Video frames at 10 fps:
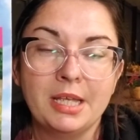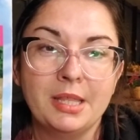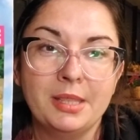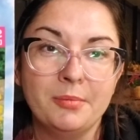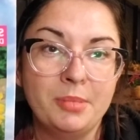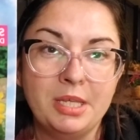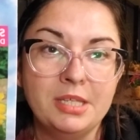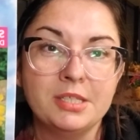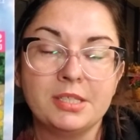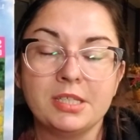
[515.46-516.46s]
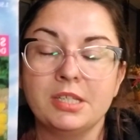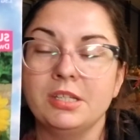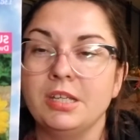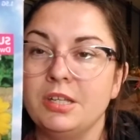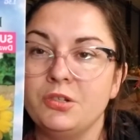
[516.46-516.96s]
the bees
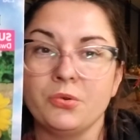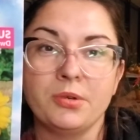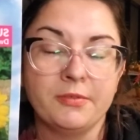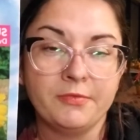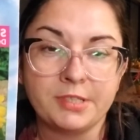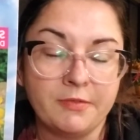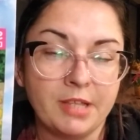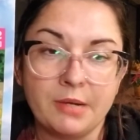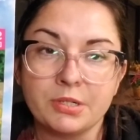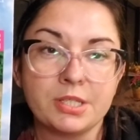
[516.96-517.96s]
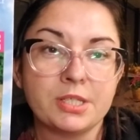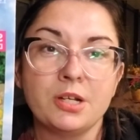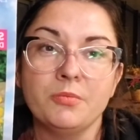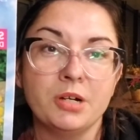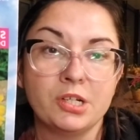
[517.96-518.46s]
enjoy the sunflowers so
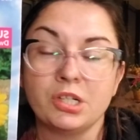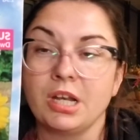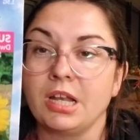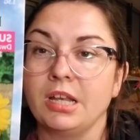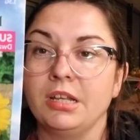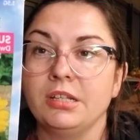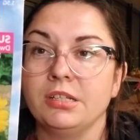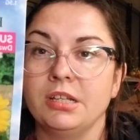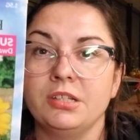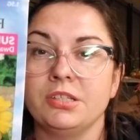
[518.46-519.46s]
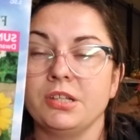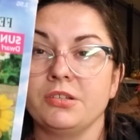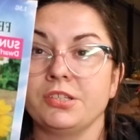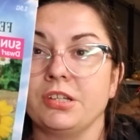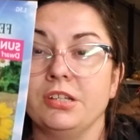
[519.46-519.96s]
much, and I
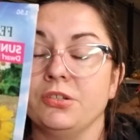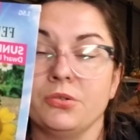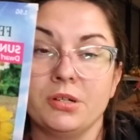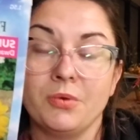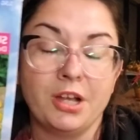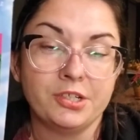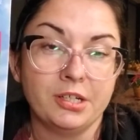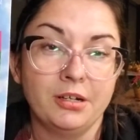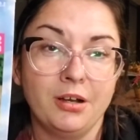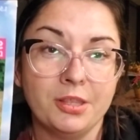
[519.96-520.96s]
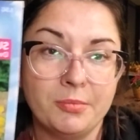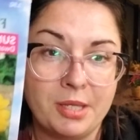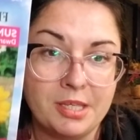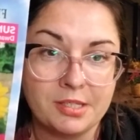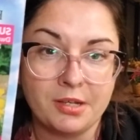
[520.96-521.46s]
such enjoy watching all the
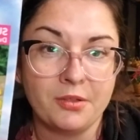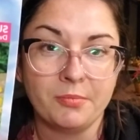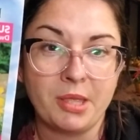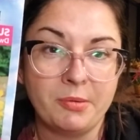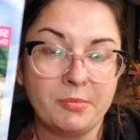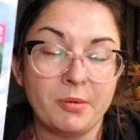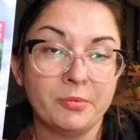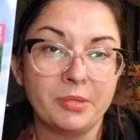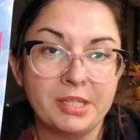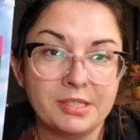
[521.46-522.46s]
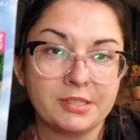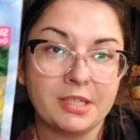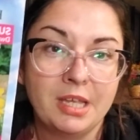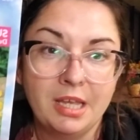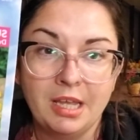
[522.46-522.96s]
bees and all the baby bumblebees
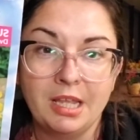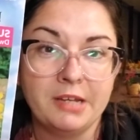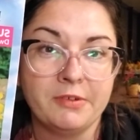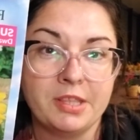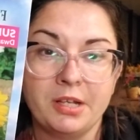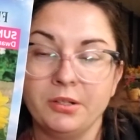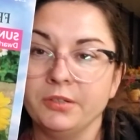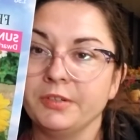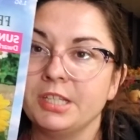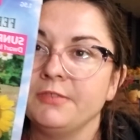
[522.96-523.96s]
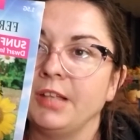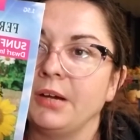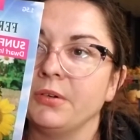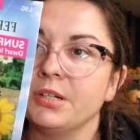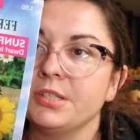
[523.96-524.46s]
and everything all over these
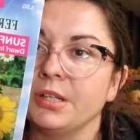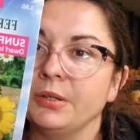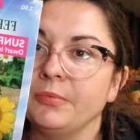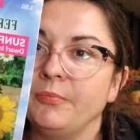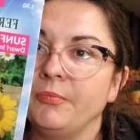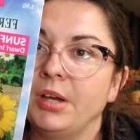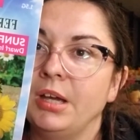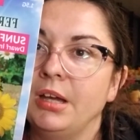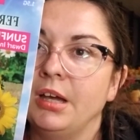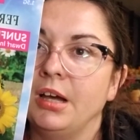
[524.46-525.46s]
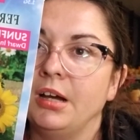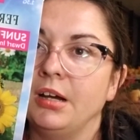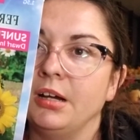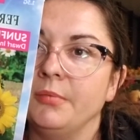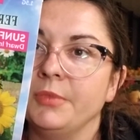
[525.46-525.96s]
flowers. So
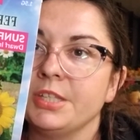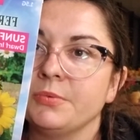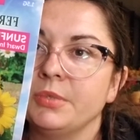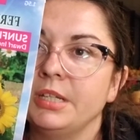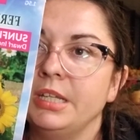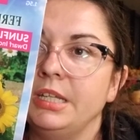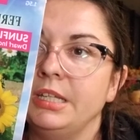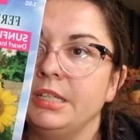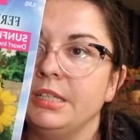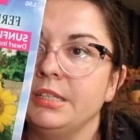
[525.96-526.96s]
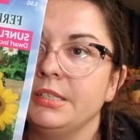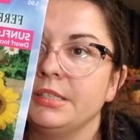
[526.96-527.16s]
this one is,